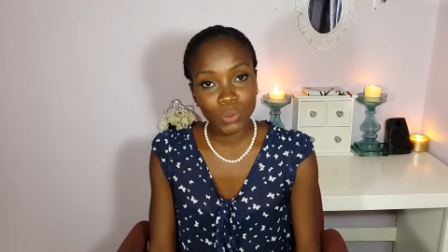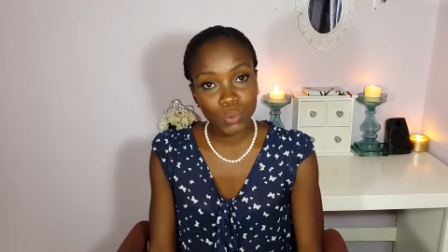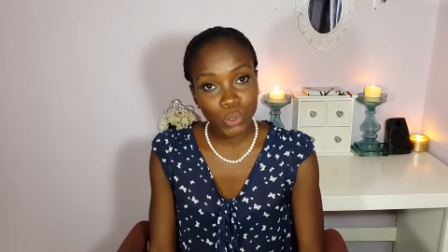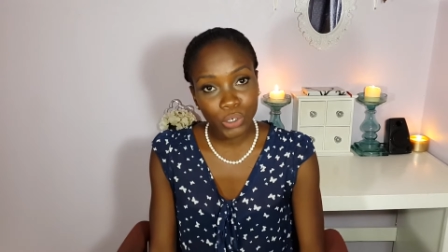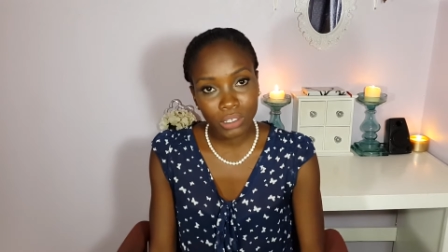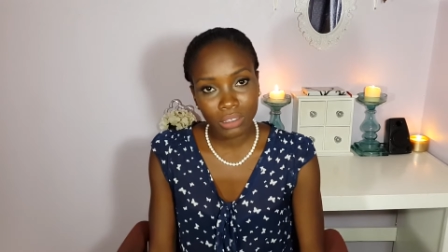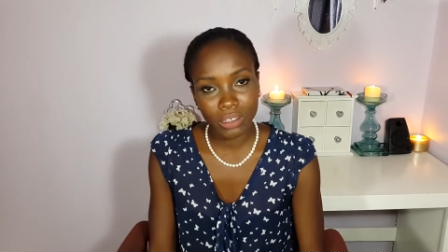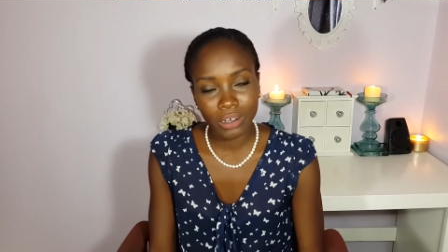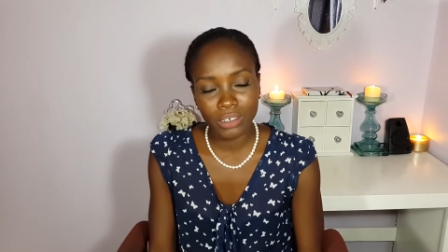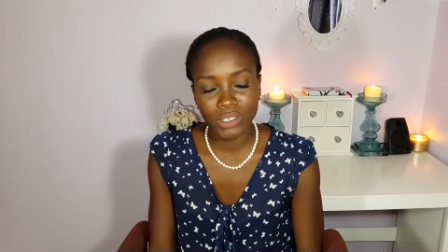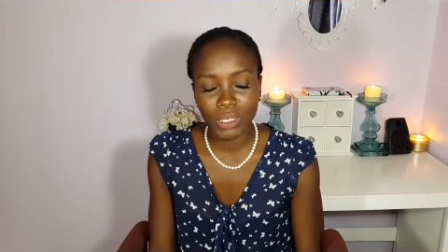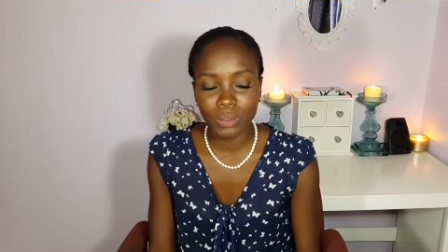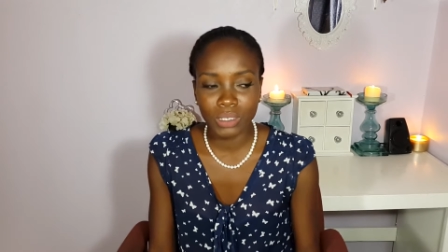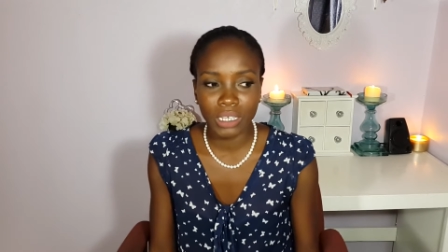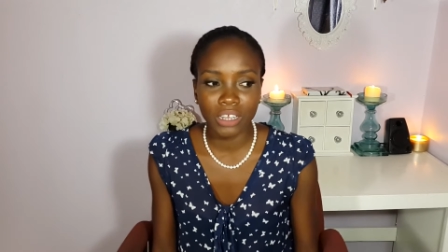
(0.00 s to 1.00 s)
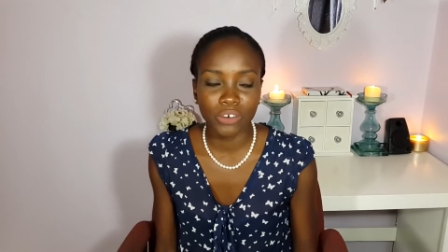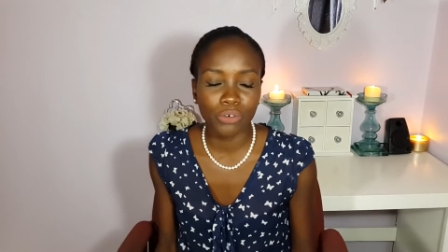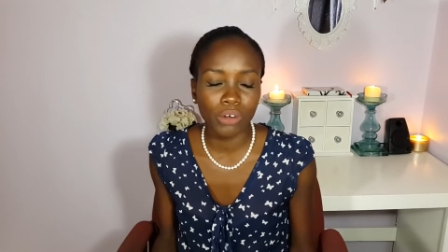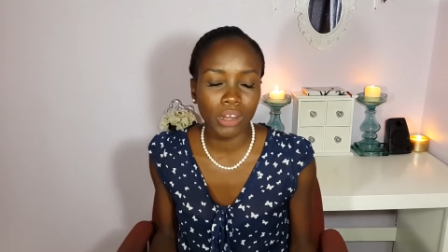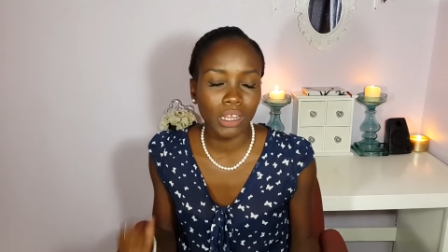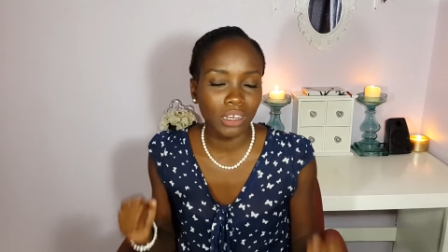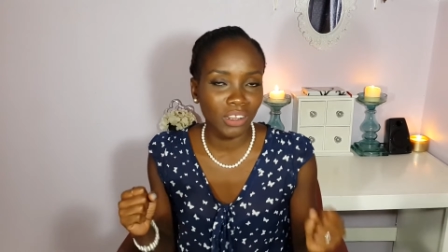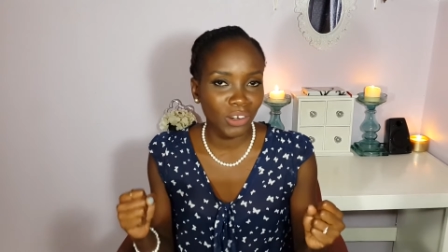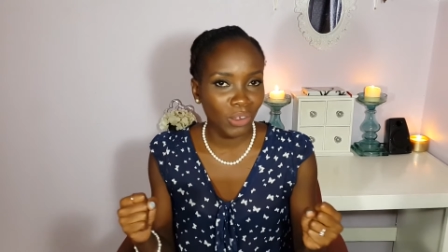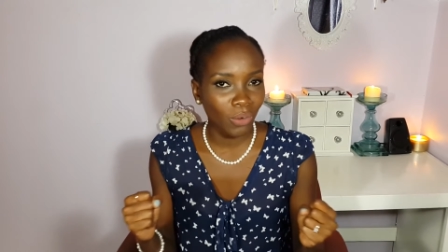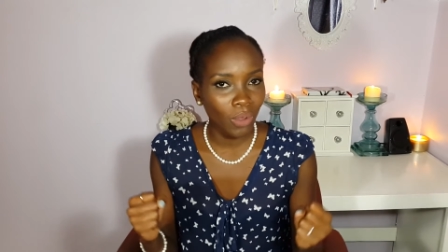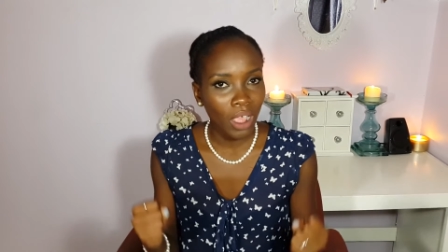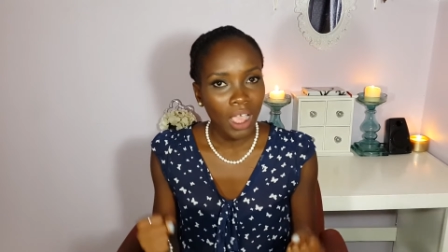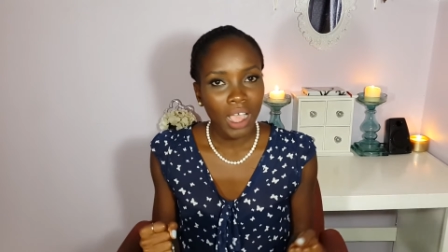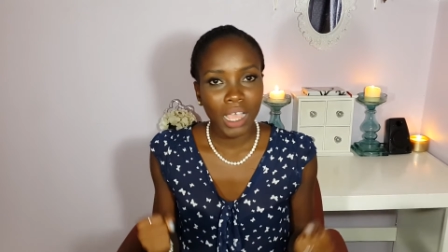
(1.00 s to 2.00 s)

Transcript: worked there. So I was like, great, you know,